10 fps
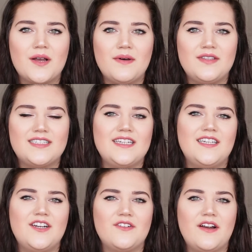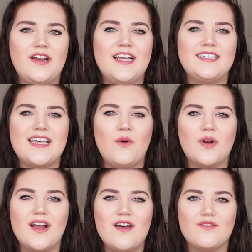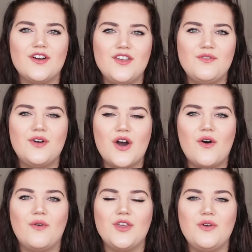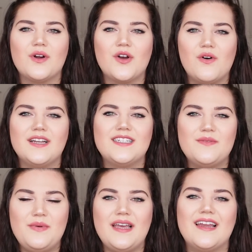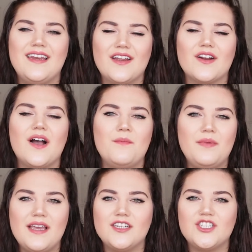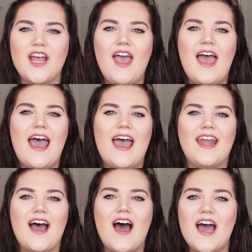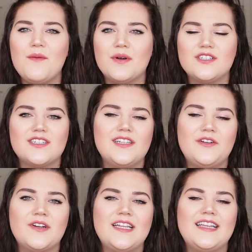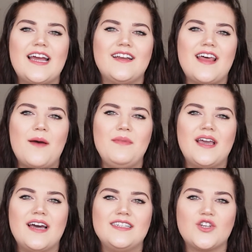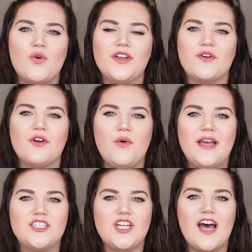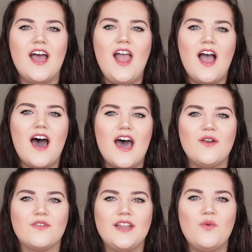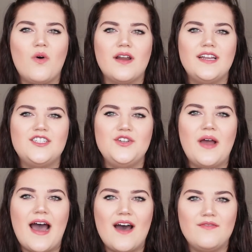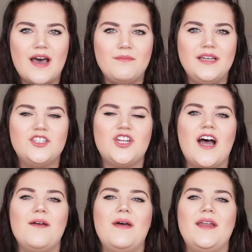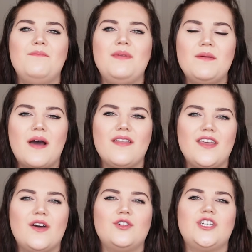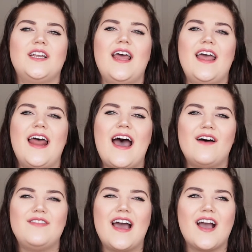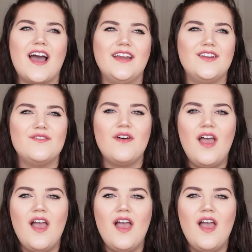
about this itinerary is that wherever you go, you are going to be near a beach. And I personally really liked that because going to Croatia, I really wanted to have that beach time and be by the ocean and have that kind of